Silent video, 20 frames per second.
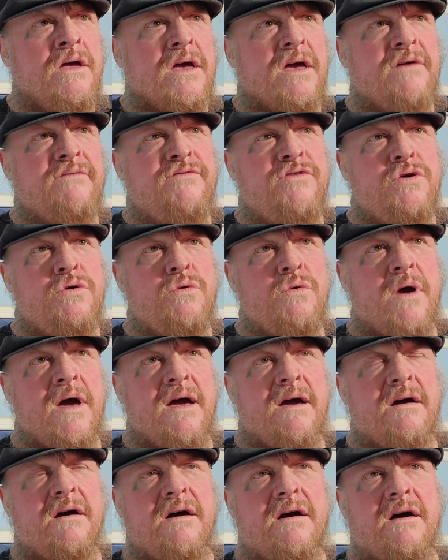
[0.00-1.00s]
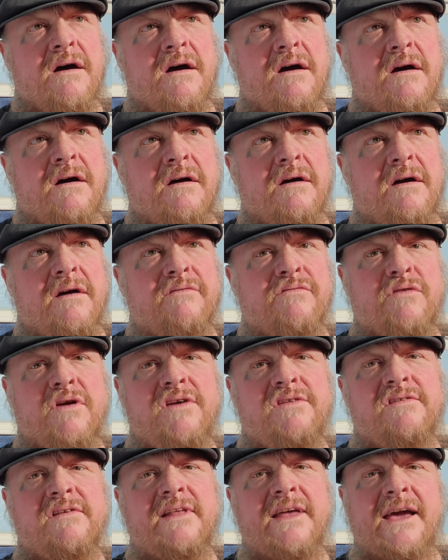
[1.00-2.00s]
if you have
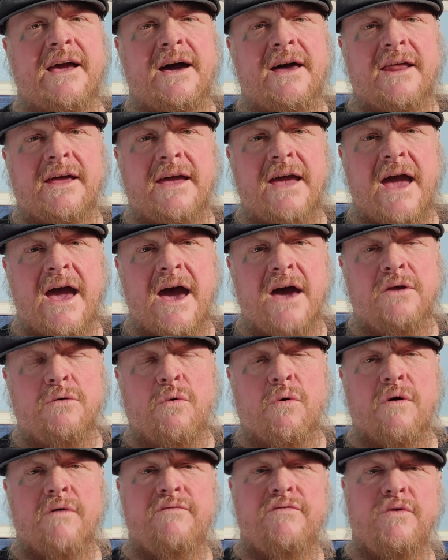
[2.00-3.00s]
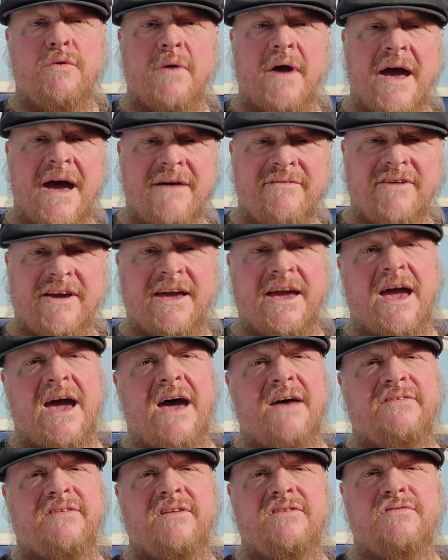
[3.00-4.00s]
recently got a cat, or if you have a
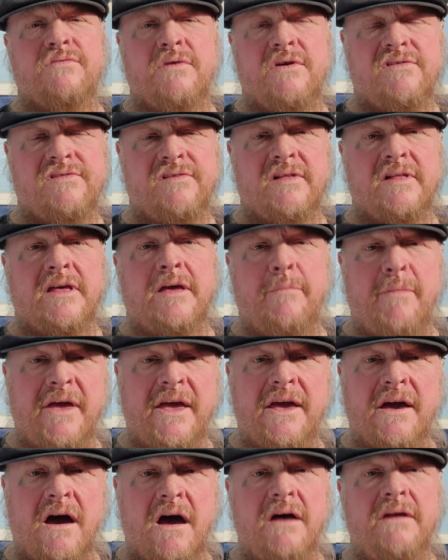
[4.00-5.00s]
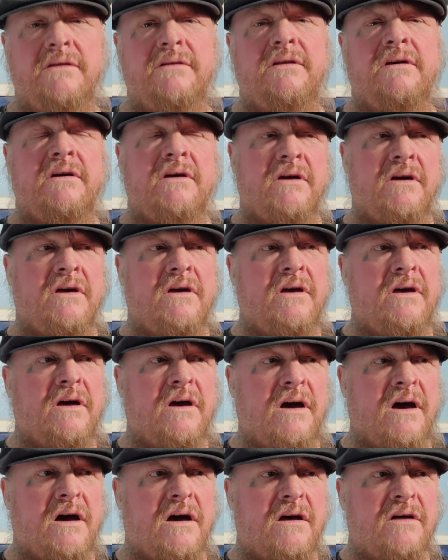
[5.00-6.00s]
cat that's recently begun
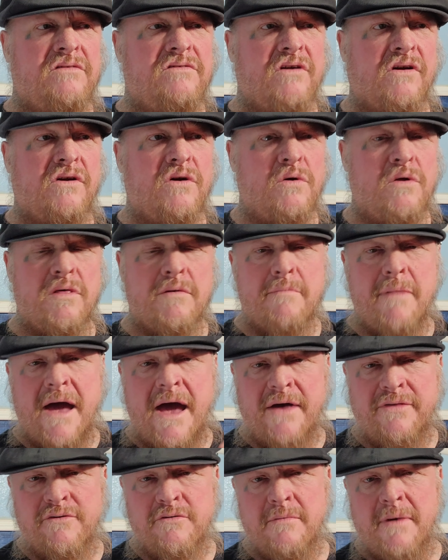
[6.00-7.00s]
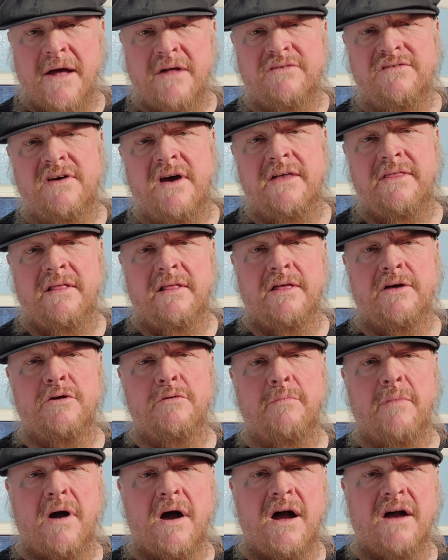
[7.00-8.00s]
to go to the bathroom outside the litter
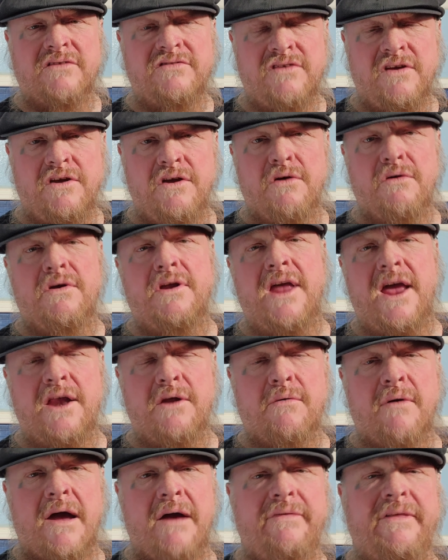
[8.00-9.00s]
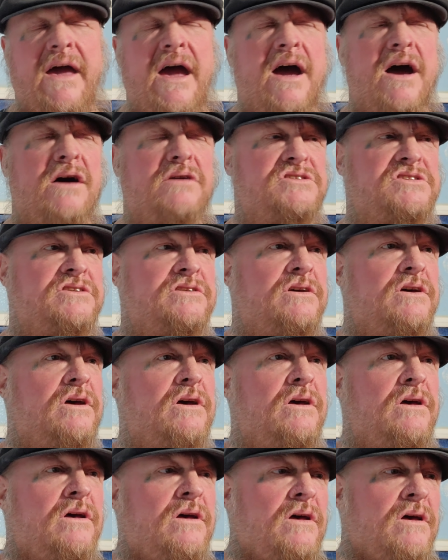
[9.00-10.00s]
box to urinate around the house,
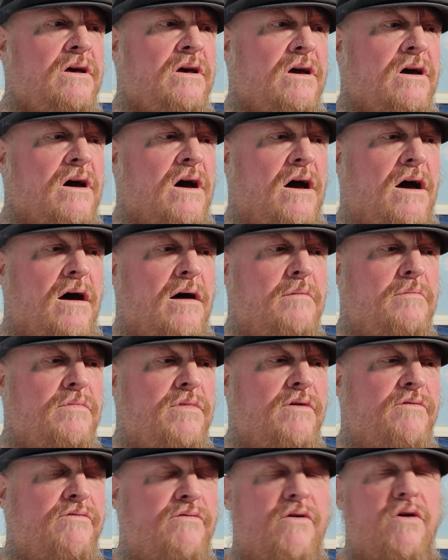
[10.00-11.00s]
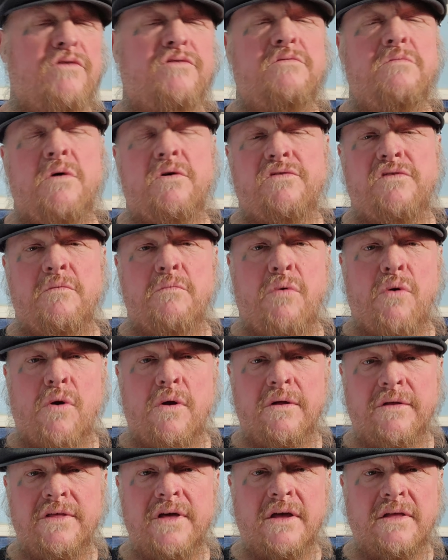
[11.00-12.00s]
the first most
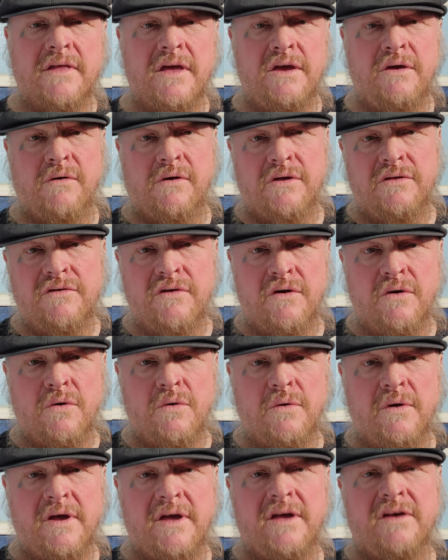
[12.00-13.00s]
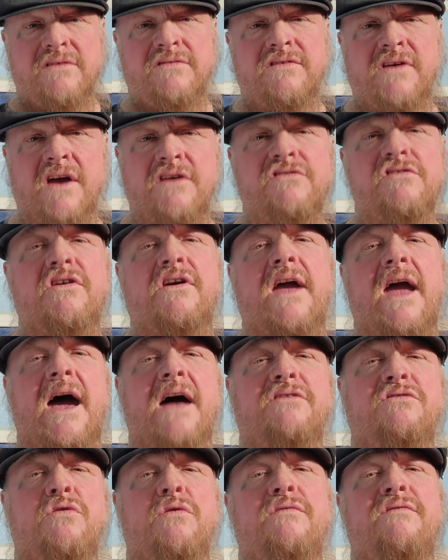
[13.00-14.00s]
important thing that you can do is get your
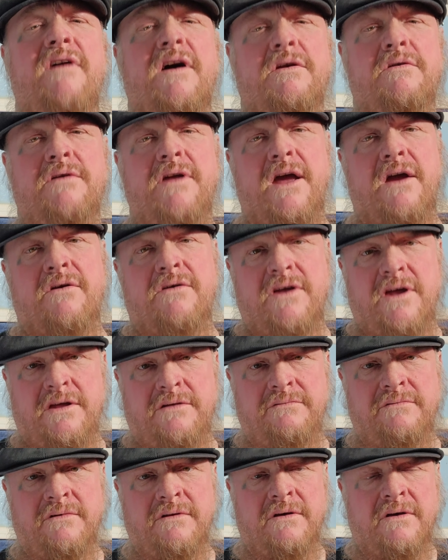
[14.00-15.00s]
cat to a veterinarian.